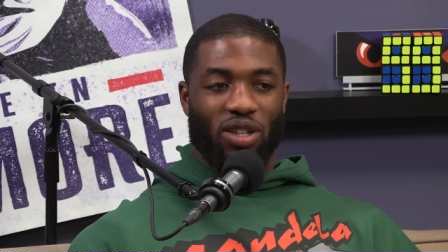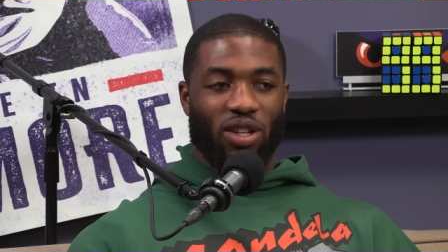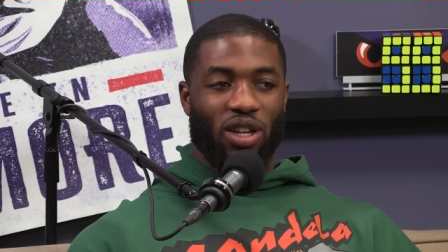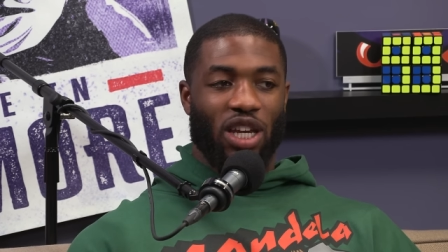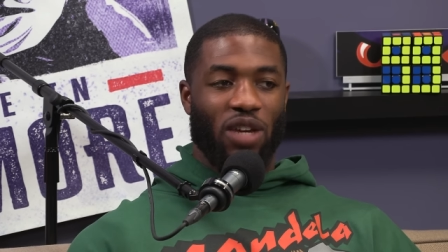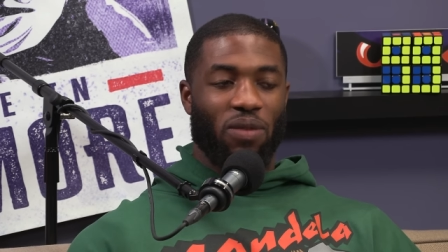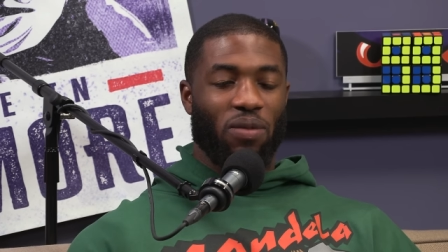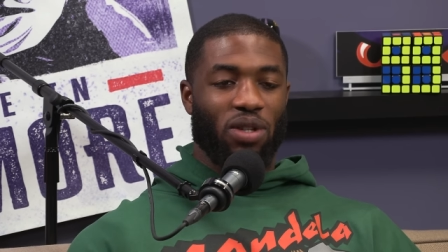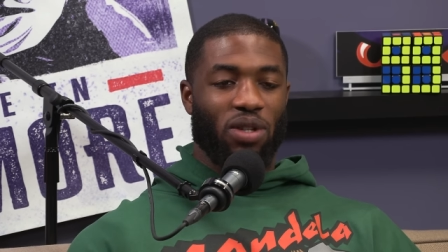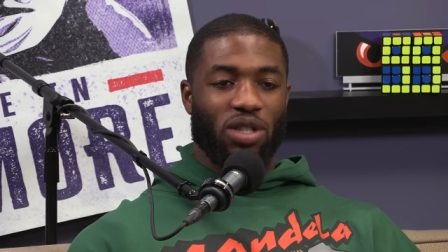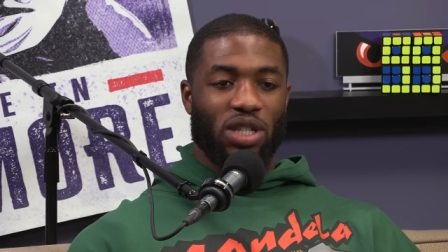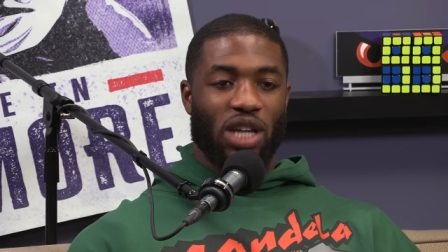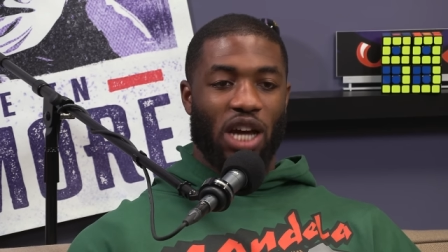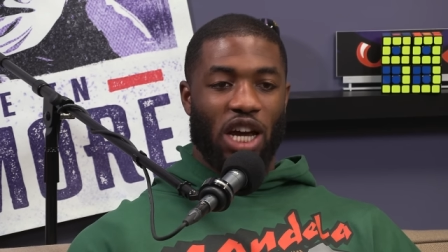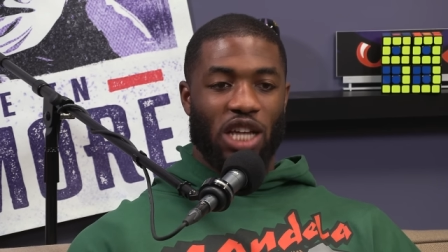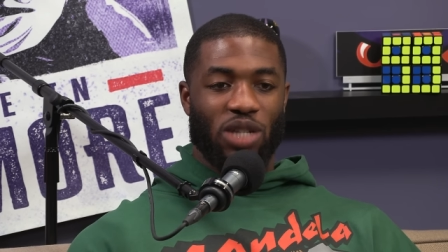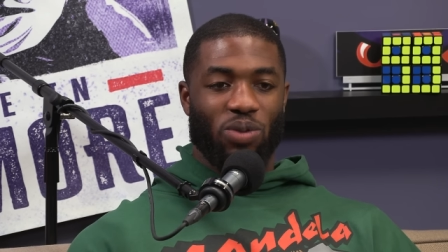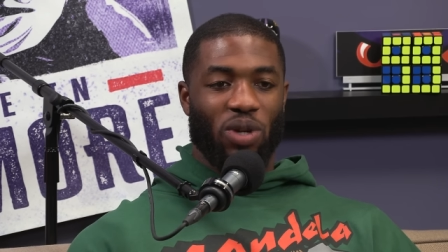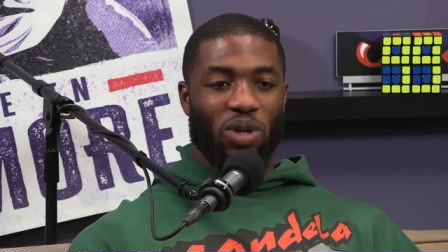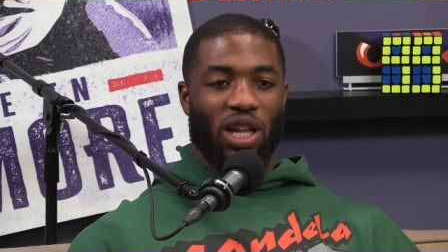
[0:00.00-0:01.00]
Even
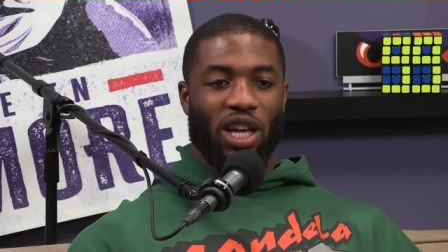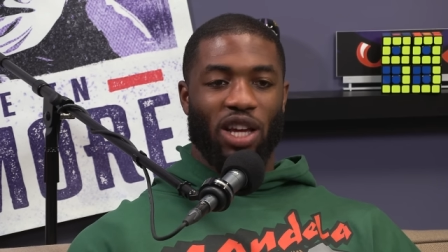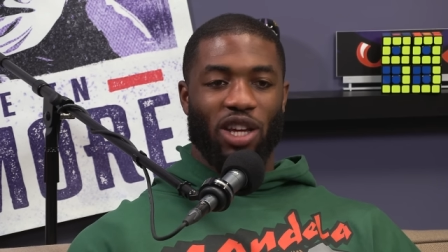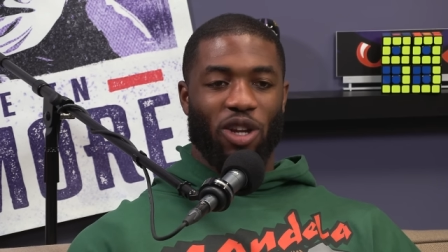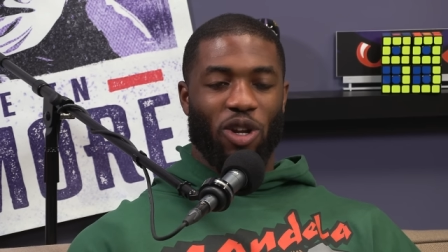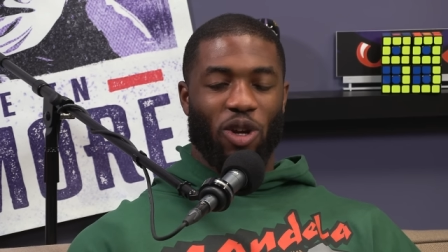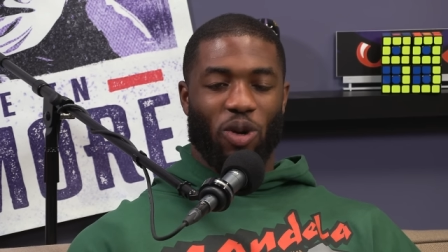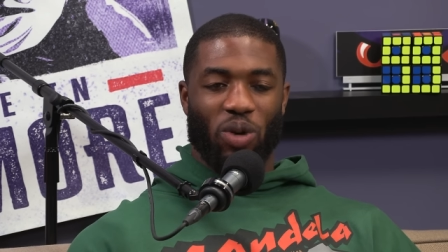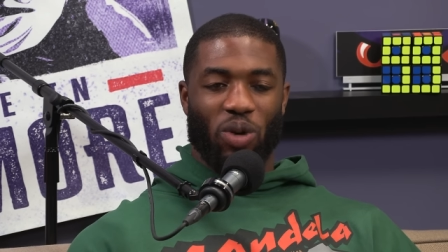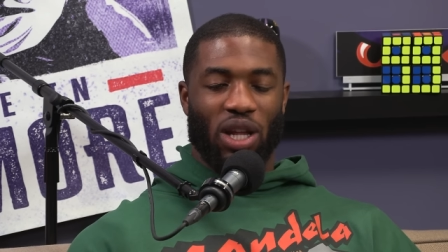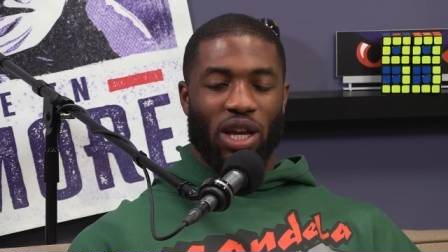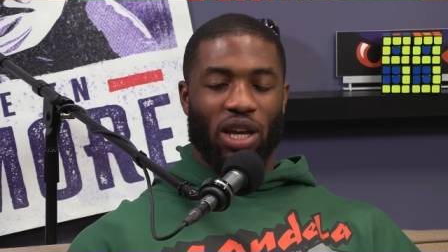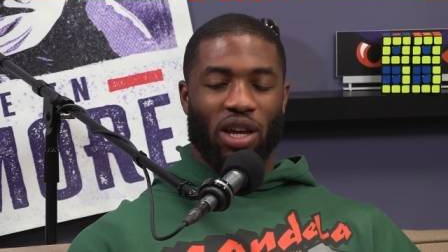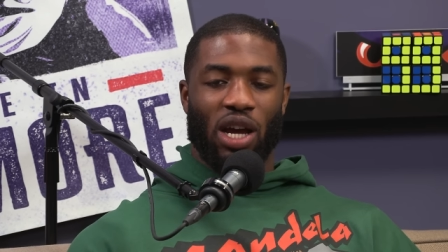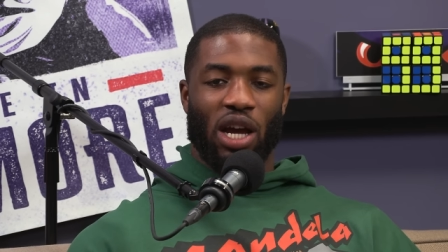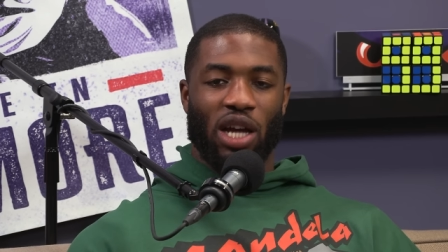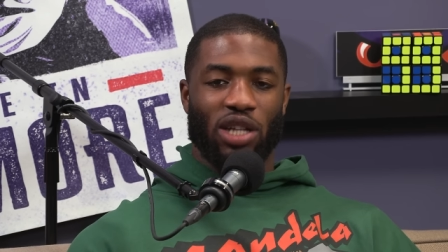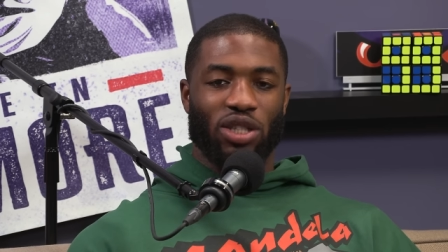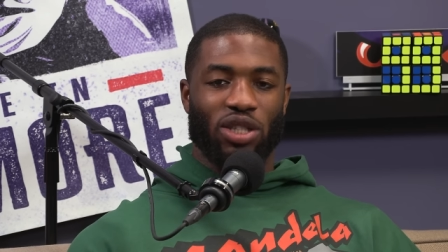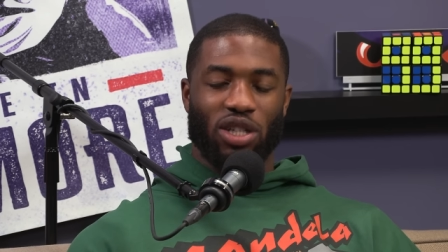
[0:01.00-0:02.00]
times where, like, you know, we're like,
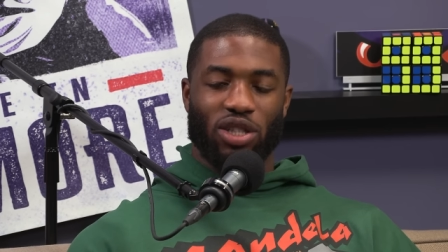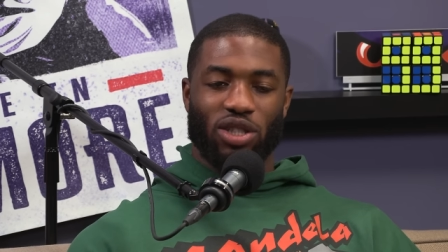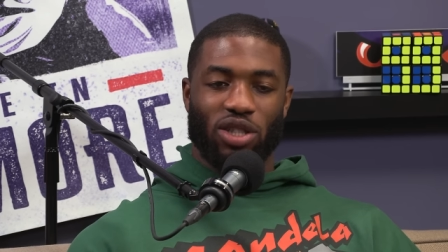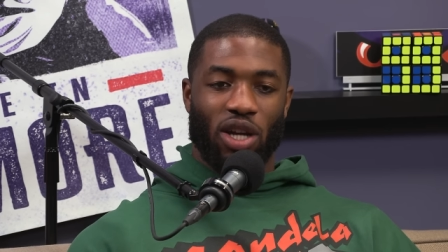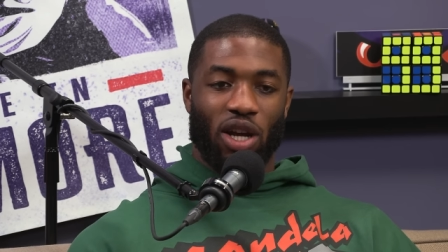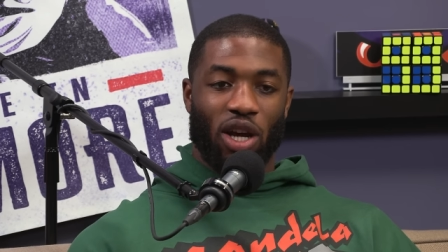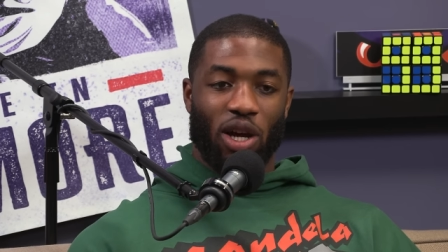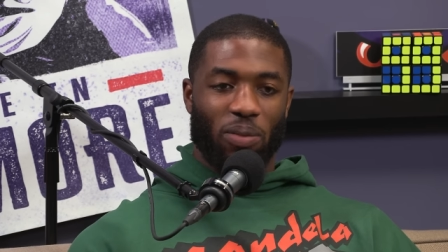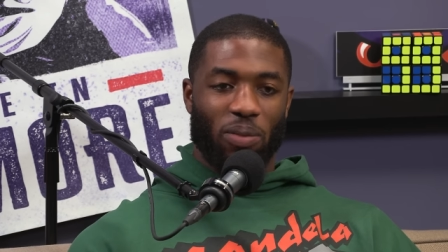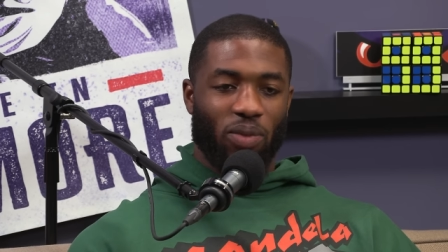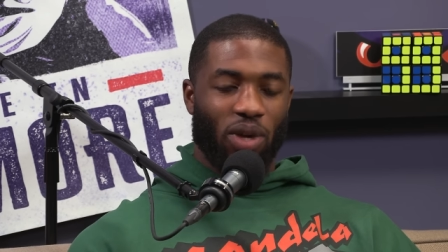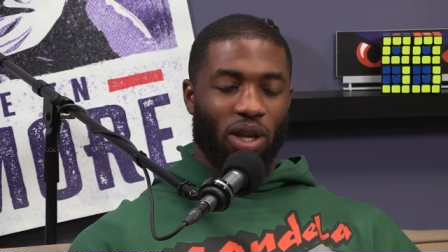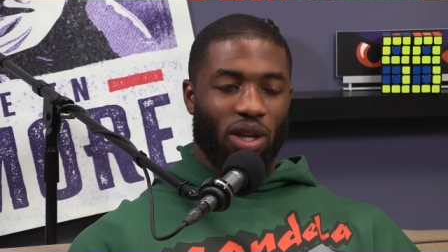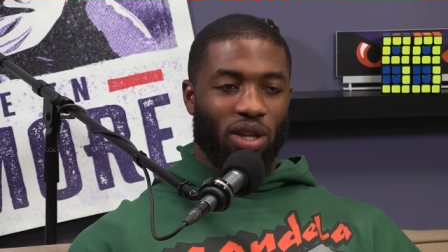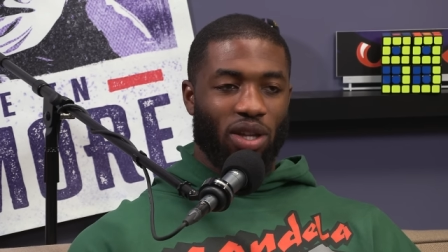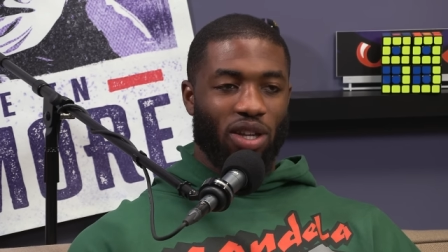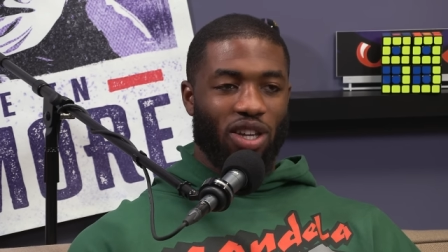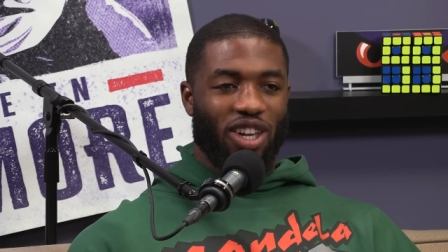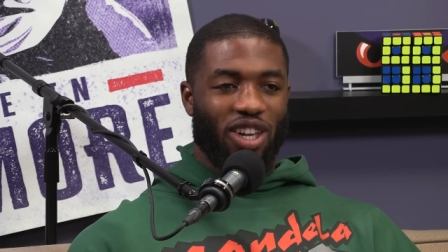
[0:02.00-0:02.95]
all right, Chuck, shut up, man.